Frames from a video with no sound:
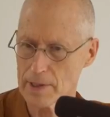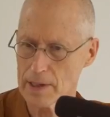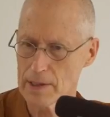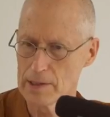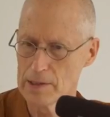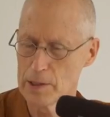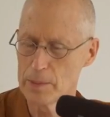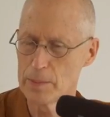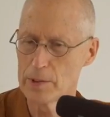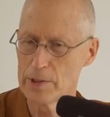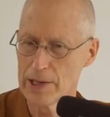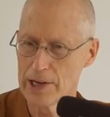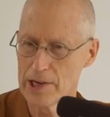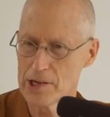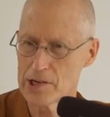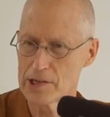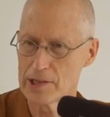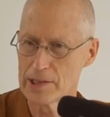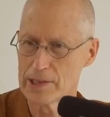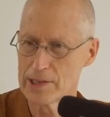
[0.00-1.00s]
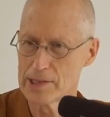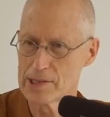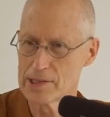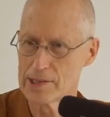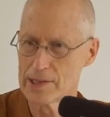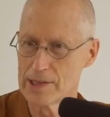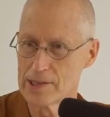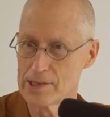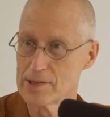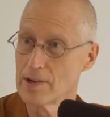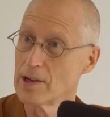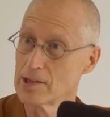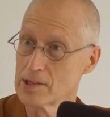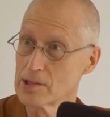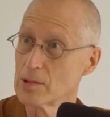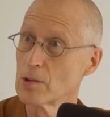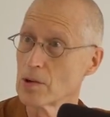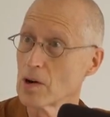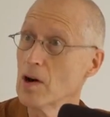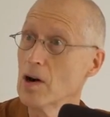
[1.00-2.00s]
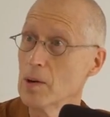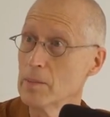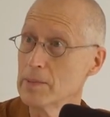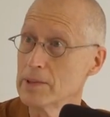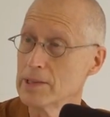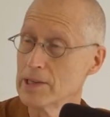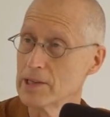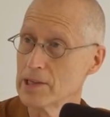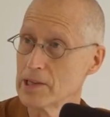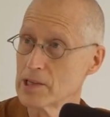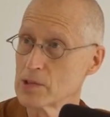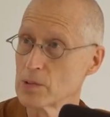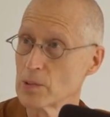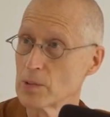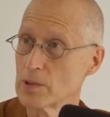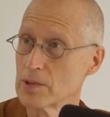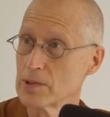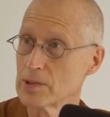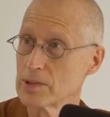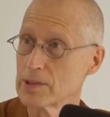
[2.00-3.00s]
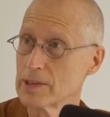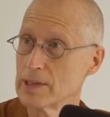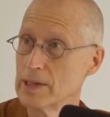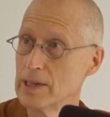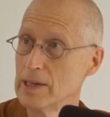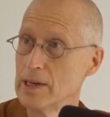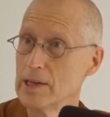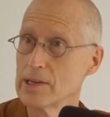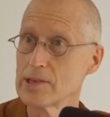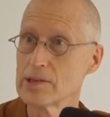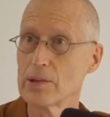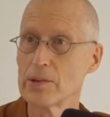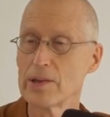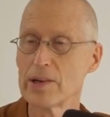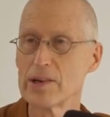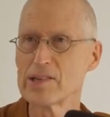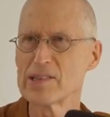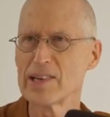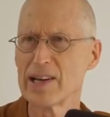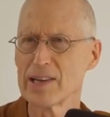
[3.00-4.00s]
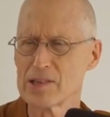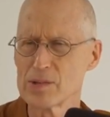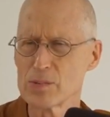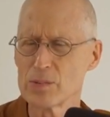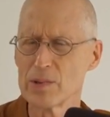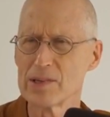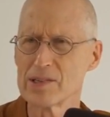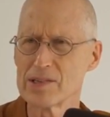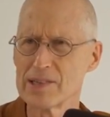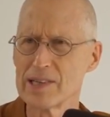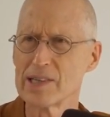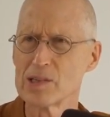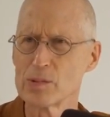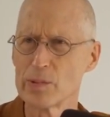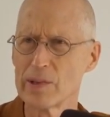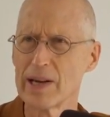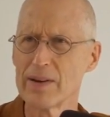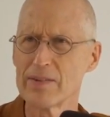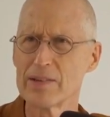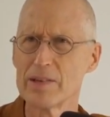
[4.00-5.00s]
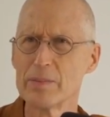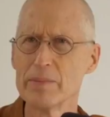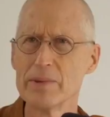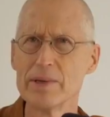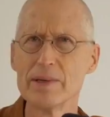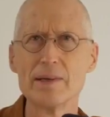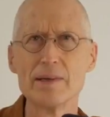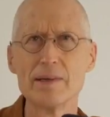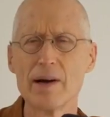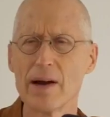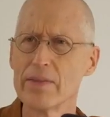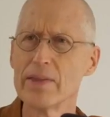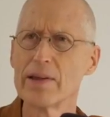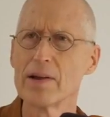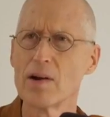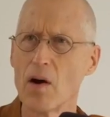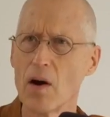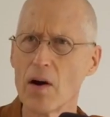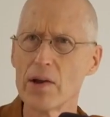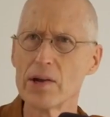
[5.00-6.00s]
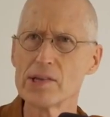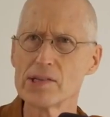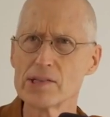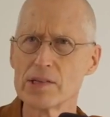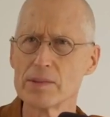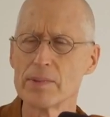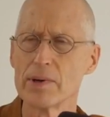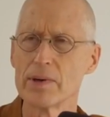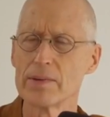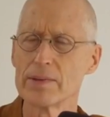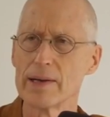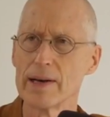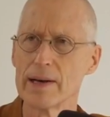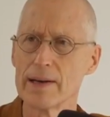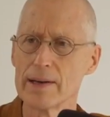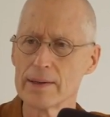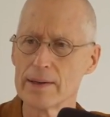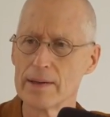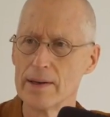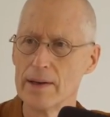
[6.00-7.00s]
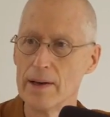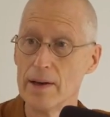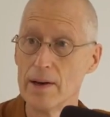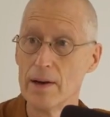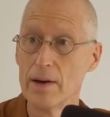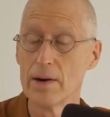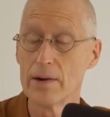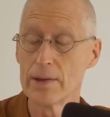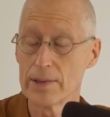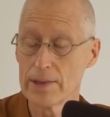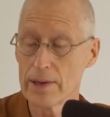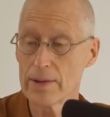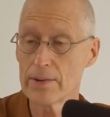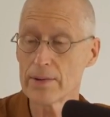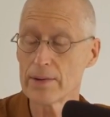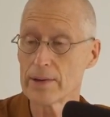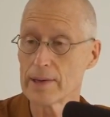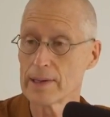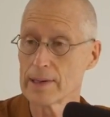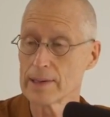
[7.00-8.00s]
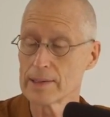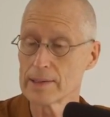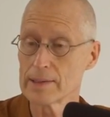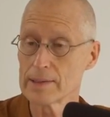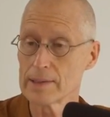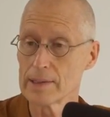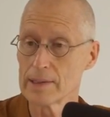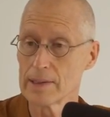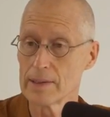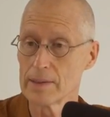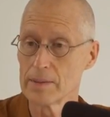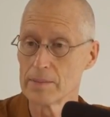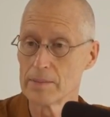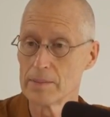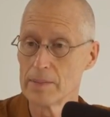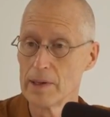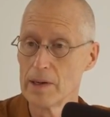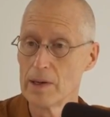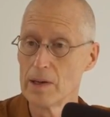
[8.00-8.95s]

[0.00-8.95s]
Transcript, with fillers: liberation is, is not so common in this world. So there's that one sense. We have to be, I think, honest about that. On the other hand, um,